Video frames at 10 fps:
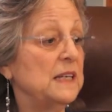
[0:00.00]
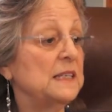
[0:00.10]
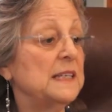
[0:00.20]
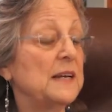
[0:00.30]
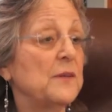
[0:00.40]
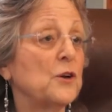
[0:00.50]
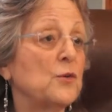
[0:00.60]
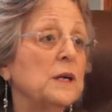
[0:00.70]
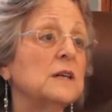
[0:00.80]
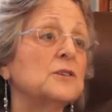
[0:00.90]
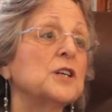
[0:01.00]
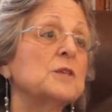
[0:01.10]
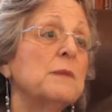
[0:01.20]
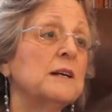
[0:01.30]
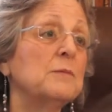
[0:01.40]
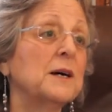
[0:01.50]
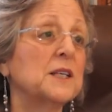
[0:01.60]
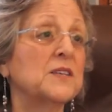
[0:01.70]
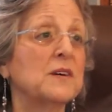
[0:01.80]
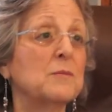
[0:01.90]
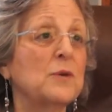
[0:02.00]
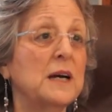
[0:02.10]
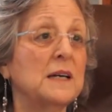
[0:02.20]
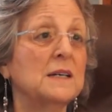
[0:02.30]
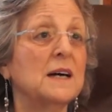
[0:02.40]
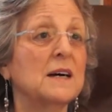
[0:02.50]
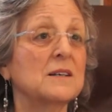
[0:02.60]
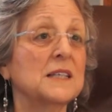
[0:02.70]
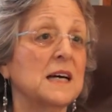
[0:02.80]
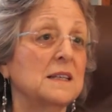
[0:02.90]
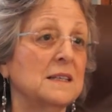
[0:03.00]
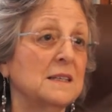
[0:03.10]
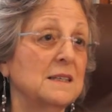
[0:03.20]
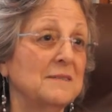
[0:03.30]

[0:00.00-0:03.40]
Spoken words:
is that the critical judgmental parts of our brain are silent.